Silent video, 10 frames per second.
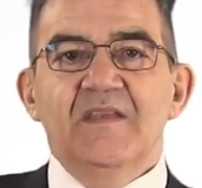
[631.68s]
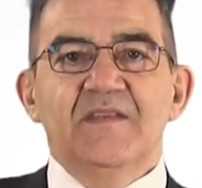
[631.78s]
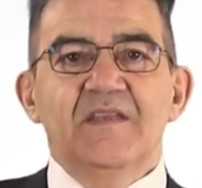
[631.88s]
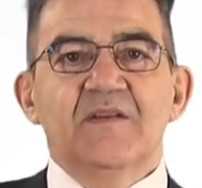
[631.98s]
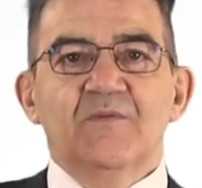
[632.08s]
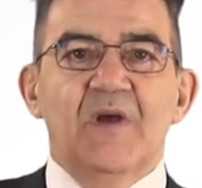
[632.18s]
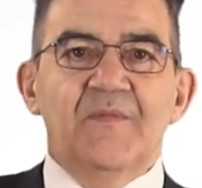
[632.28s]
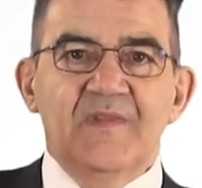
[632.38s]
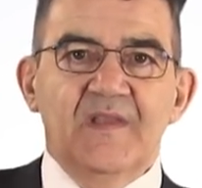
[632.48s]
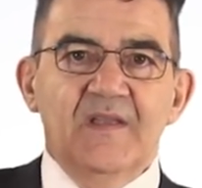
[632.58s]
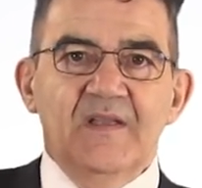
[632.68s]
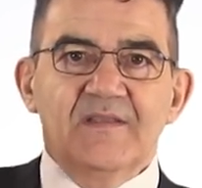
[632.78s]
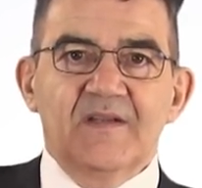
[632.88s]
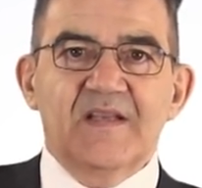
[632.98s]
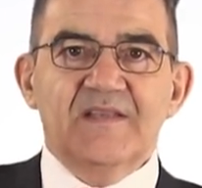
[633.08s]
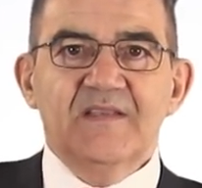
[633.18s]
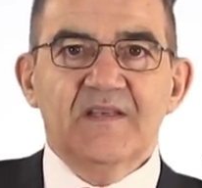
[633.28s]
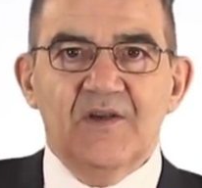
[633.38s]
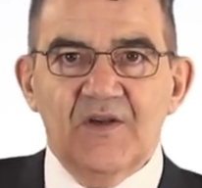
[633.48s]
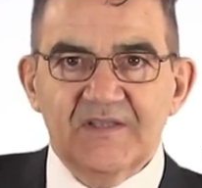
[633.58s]
Year one, the
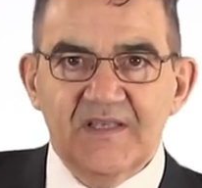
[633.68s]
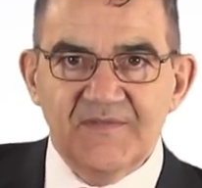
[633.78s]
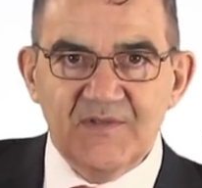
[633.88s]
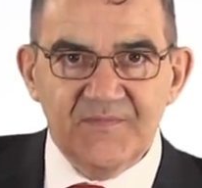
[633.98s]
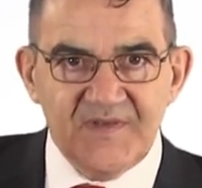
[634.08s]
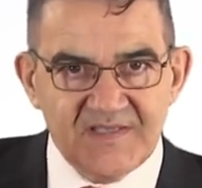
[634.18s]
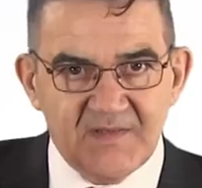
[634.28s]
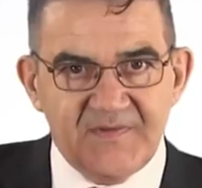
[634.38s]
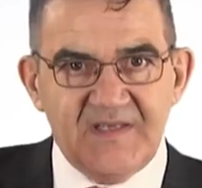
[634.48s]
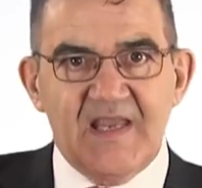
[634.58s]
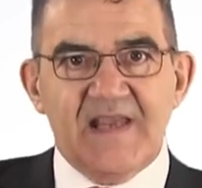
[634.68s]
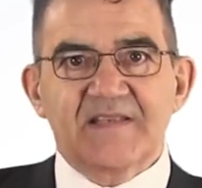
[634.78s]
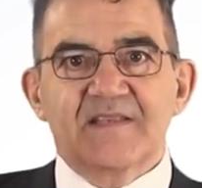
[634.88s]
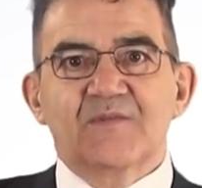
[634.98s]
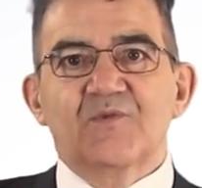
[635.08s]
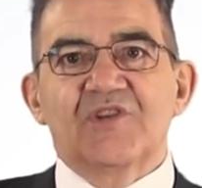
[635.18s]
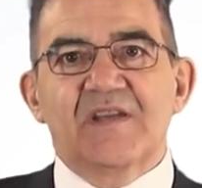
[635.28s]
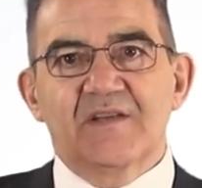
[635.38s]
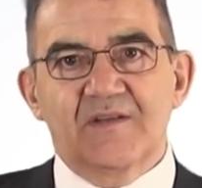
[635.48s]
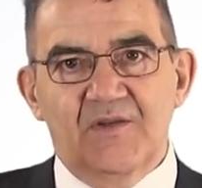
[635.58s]
residency card gives you visa-free access to
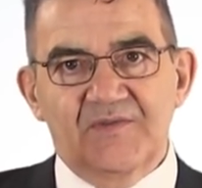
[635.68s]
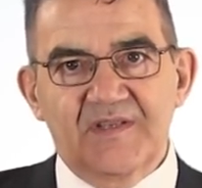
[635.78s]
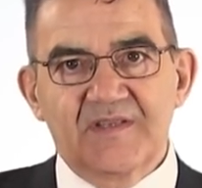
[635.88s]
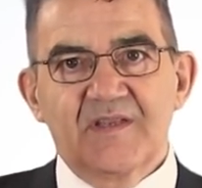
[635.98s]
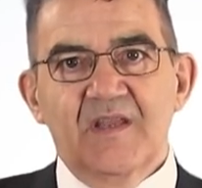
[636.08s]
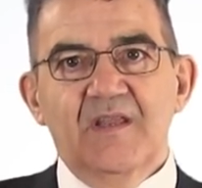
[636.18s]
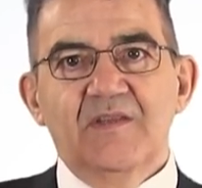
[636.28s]
Schengen countries.